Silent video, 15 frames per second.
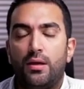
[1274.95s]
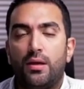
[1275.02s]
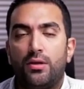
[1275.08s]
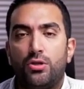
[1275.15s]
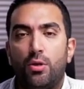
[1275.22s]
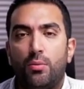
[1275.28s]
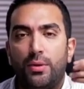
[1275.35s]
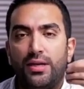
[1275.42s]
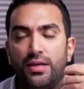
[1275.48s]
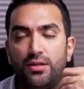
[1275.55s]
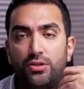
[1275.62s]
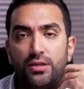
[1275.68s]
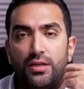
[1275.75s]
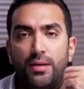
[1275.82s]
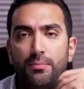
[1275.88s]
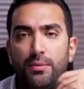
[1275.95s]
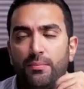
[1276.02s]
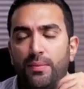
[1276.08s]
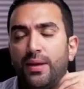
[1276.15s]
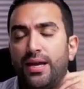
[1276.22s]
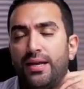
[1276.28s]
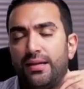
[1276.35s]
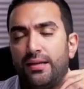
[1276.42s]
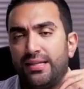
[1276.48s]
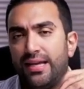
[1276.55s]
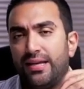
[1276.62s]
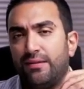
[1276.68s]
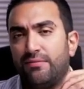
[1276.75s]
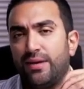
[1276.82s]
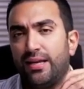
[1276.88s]
So we need to keep in mind
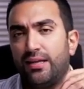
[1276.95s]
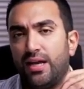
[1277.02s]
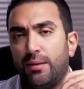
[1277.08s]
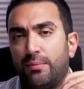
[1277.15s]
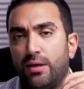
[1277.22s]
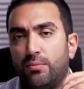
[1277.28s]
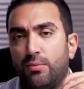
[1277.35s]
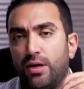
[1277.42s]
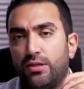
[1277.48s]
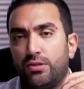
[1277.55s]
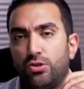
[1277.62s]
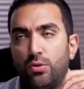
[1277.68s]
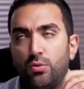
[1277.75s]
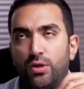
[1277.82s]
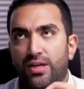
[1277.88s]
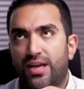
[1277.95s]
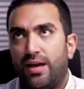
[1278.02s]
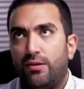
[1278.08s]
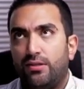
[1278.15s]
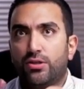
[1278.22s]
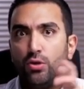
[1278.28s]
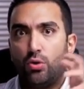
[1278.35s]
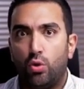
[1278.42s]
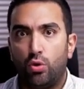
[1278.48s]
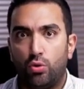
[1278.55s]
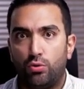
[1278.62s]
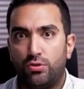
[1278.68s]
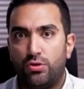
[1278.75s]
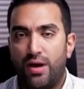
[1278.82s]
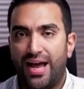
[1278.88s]
that if I come and run two accounts
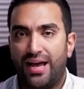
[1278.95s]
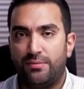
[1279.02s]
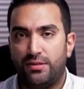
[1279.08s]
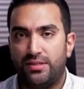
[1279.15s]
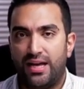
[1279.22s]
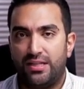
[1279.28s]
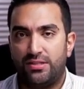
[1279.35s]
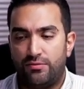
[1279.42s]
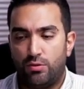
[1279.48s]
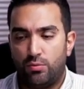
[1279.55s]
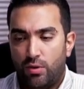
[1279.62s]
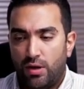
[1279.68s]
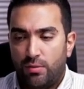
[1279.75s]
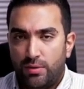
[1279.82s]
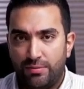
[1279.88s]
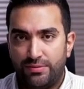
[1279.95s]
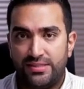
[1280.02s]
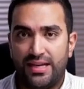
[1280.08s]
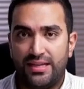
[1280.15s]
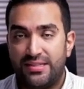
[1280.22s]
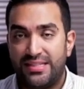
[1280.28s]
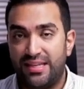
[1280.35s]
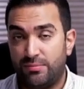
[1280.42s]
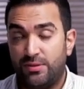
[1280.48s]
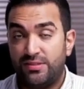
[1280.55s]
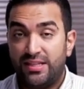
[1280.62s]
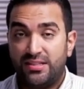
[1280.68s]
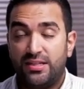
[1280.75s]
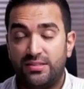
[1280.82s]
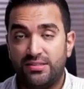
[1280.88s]
to advertise for one website
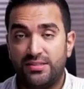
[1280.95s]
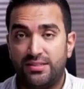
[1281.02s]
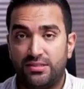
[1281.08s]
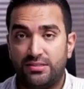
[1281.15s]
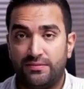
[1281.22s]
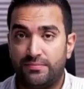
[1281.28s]
simultaneously,